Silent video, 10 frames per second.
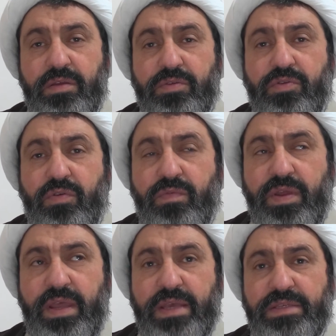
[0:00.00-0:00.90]
no
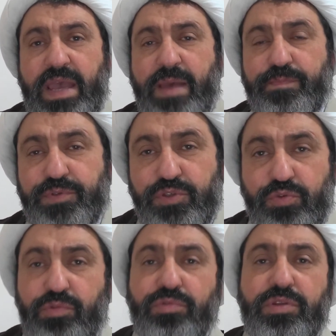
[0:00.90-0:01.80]
one has
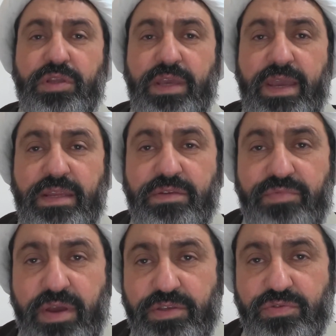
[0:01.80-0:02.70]
absolutely any
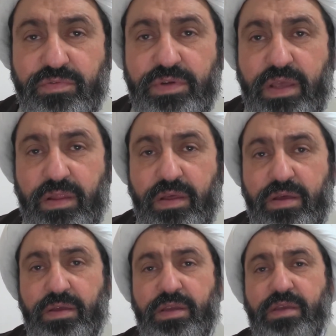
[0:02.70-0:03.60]
right over
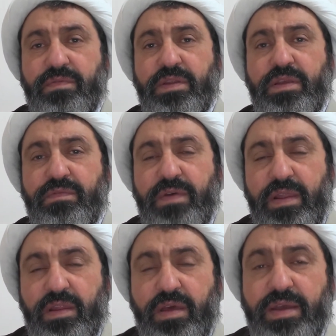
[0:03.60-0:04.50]
Allah, even if
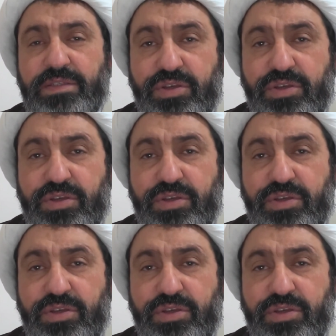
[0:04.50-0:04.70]
Allah has